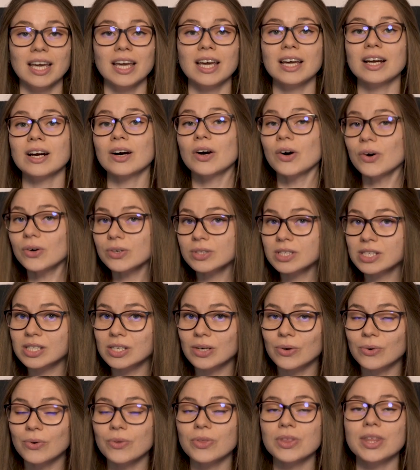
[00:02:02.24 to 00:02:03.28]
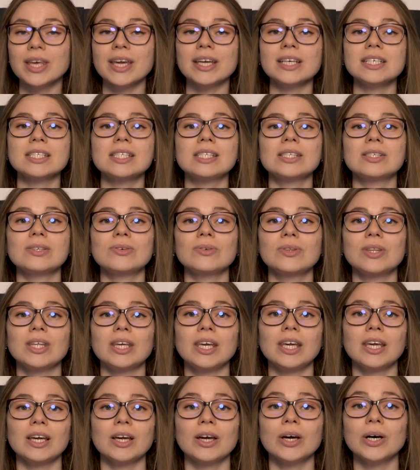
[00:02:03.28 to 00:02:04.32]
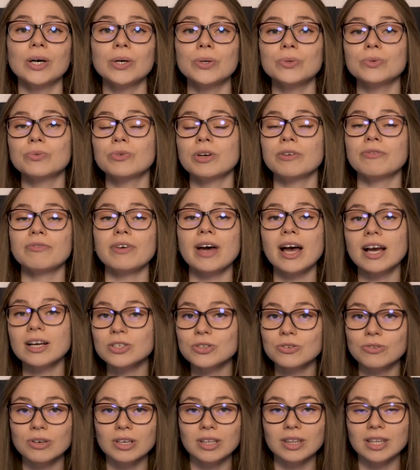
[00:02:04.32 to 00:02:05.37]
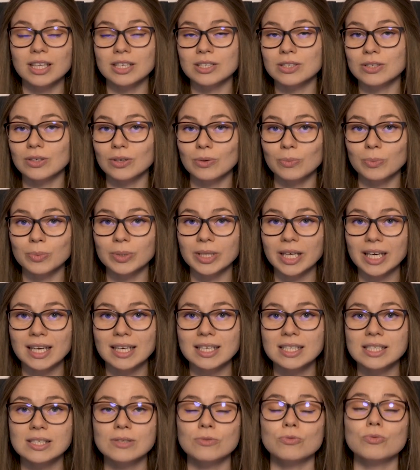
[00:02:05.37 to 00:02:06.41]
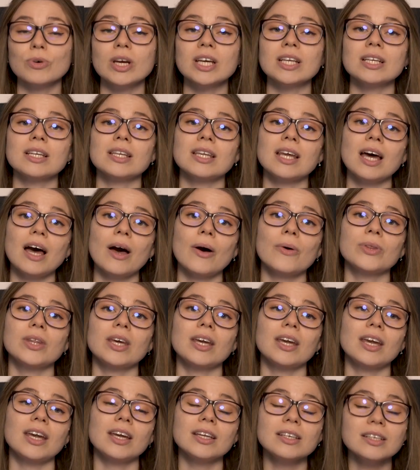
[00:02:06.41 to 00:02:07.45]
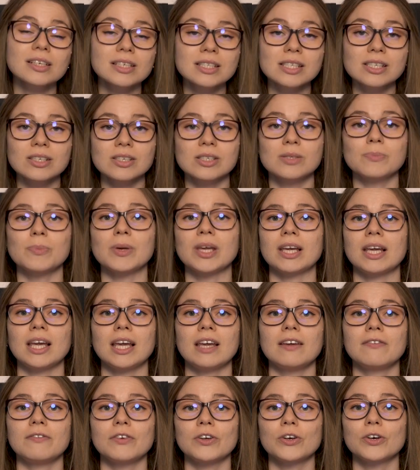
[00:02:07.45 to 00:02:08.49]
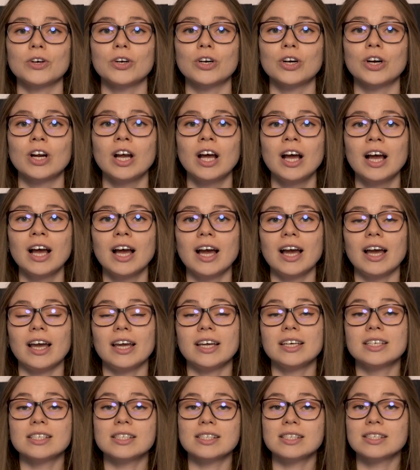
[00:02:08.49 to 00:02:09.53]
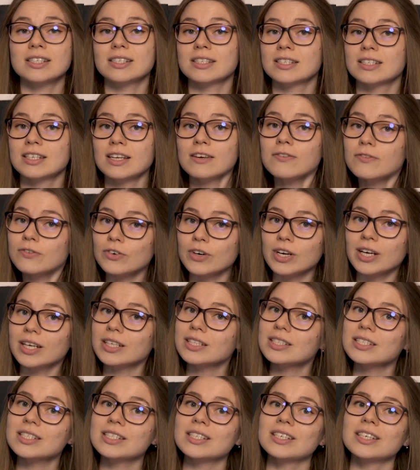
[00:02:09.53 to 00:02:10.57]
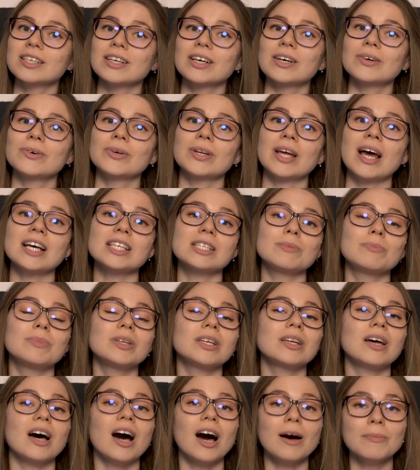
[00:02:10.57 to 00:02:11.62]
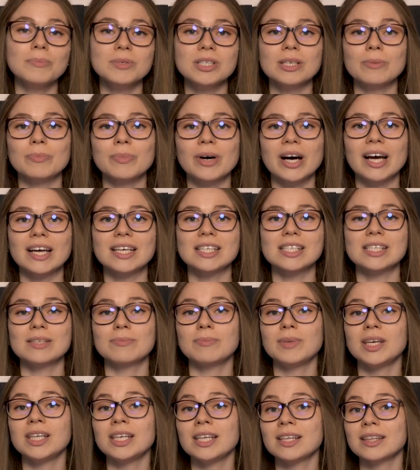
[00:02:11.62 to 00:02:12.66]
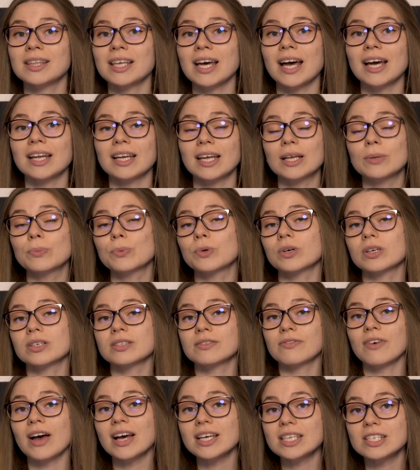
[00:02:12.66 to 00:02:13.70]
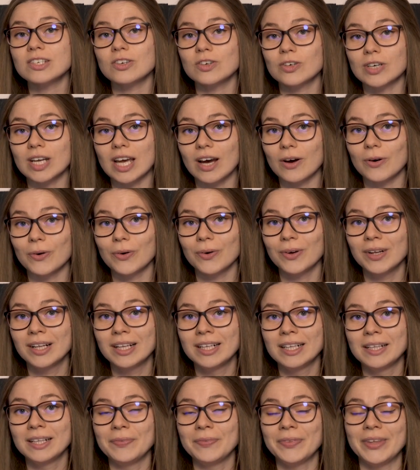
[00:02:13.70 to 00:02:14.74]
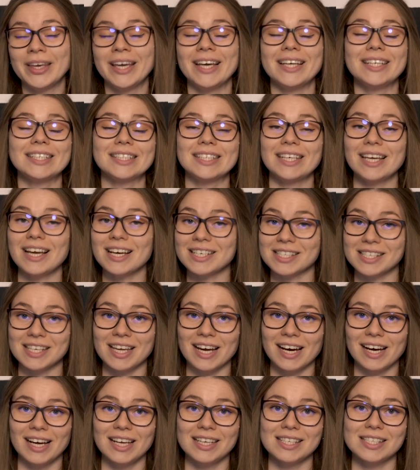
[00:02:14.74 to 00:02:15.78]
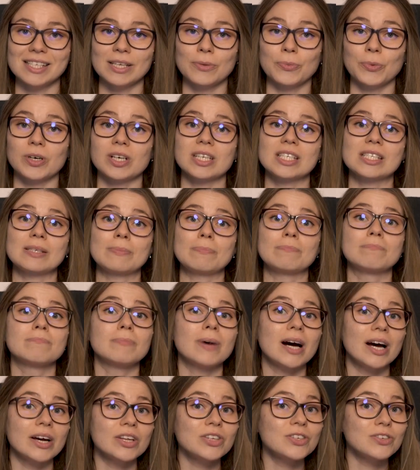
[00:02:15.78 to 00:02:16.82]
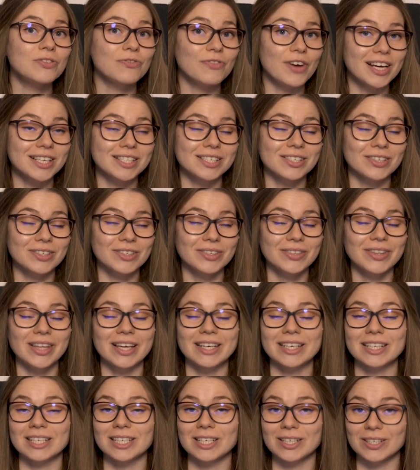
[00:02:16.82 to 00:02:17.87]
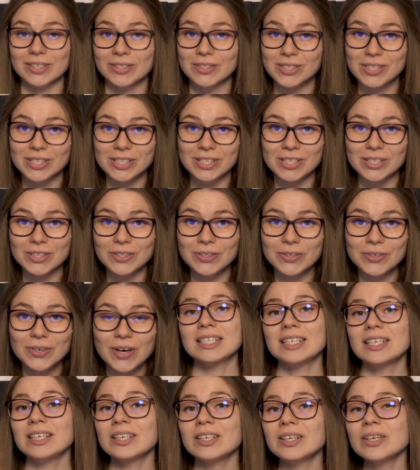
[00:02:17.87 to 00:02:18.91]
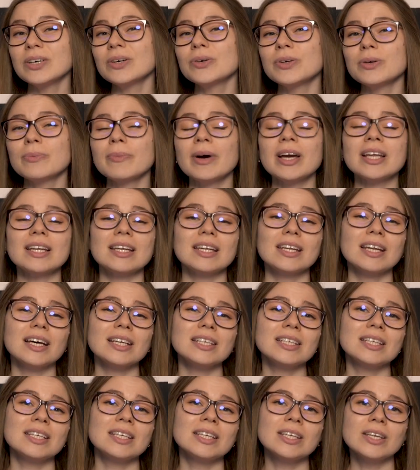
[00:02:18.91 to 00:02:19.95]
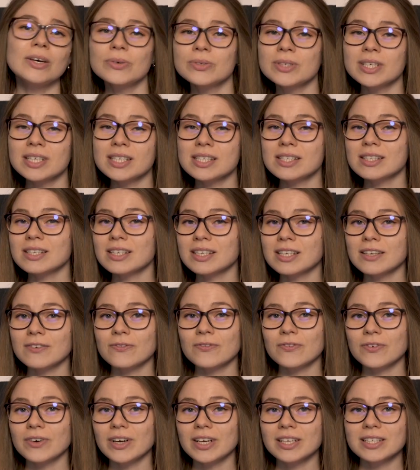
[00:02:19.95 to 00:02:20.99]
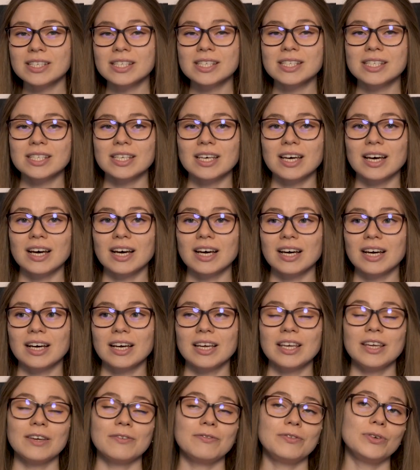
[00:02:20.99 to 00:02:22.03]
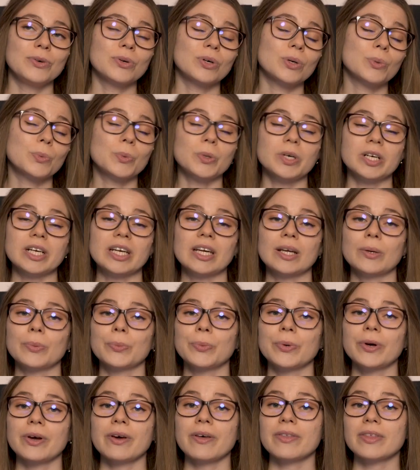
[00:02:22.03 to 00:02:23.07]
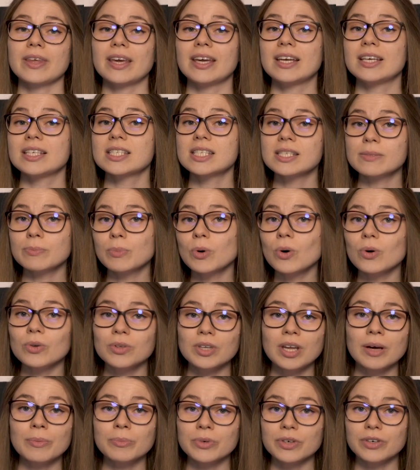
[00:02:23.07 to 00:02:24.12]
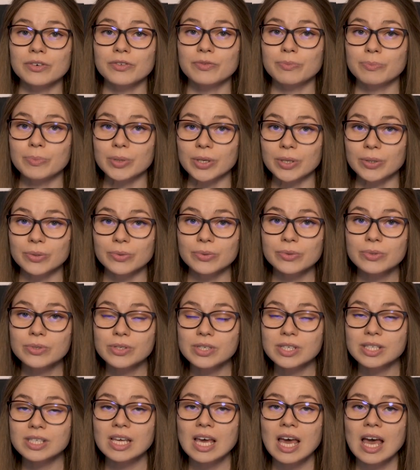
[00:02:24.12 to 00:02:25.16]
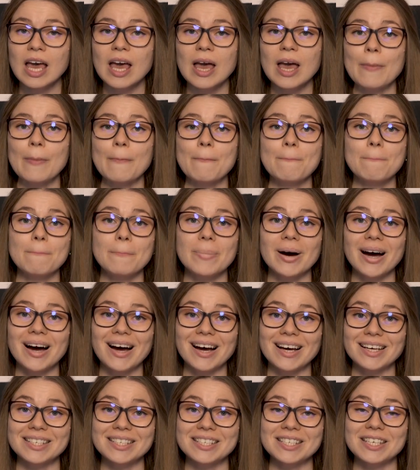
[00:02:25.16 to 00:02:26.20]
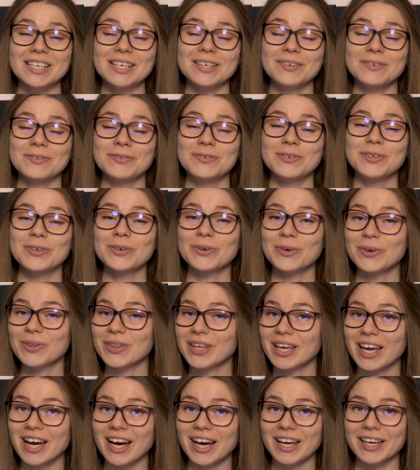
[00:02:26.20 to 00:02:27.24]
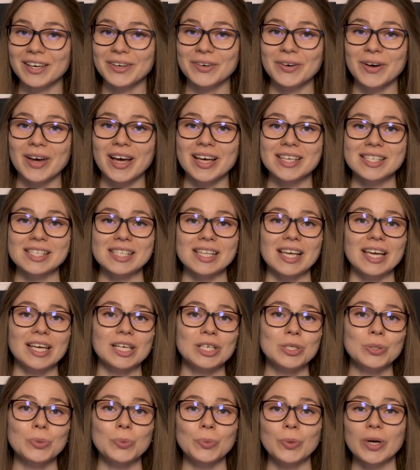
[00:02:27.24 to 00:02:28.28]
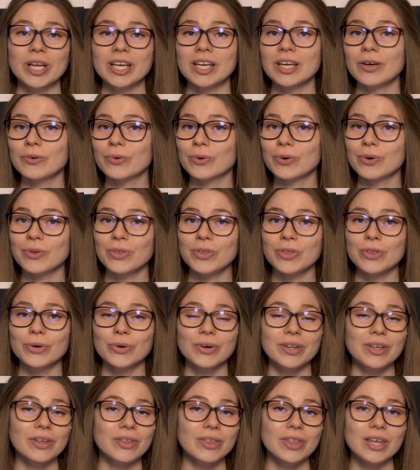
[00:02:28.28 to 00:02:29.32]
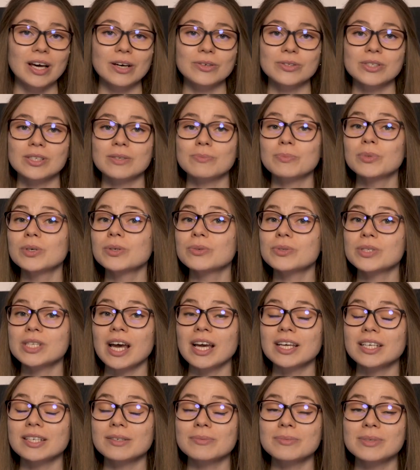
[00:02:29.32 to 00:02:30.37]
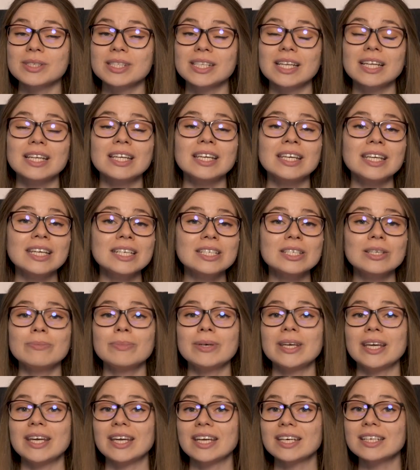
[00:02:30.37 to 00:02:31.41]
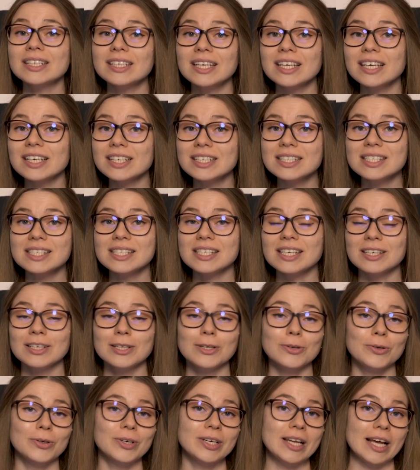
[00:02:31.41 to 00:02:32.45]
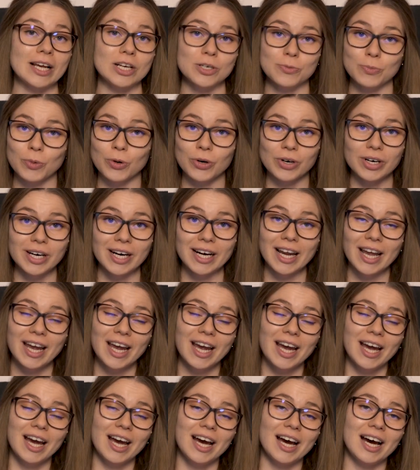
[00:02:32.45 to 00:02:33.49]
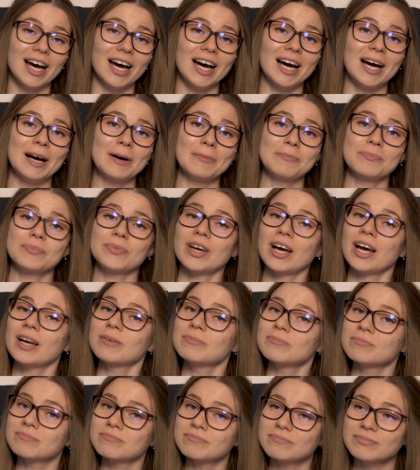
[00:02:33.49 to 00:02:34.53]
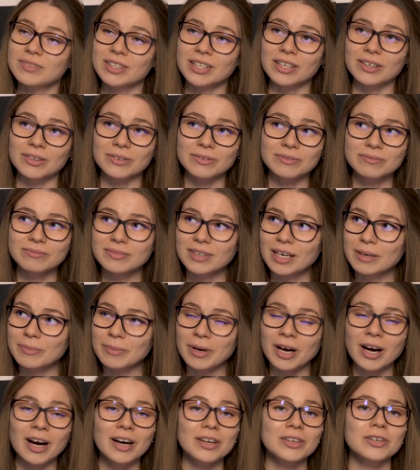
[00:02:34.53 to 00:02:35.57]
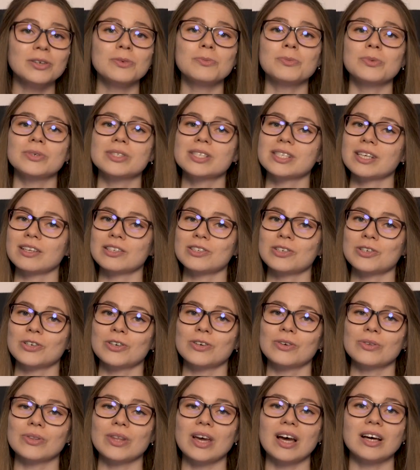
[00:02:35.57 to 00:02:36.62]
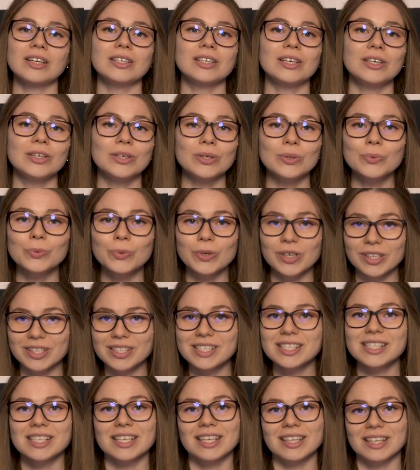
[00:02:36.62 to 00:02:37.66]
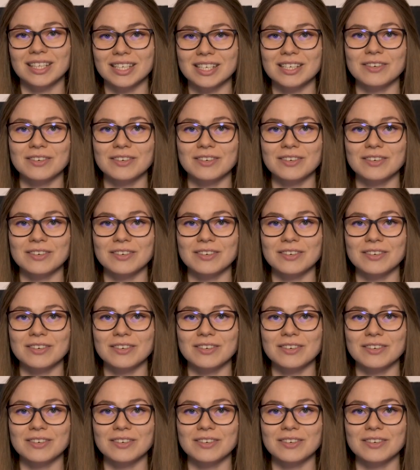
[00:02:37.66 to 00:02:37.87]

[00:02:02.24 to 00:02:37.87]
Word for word: And also, thanks to the code refactoring that took place, right now the indexer's behavior is different. You know, it has been optimized, meaning that it works faster now. And yes, guys, it works much faster than it used to. You know, you might not notice the difference uh, if you're working with a small number of posts, but if you're the guy who has like twenty or thirty thousand post items that need to be indexed in your dashboard, um, I'm, you know, I'm one hundred percent sure that you will see the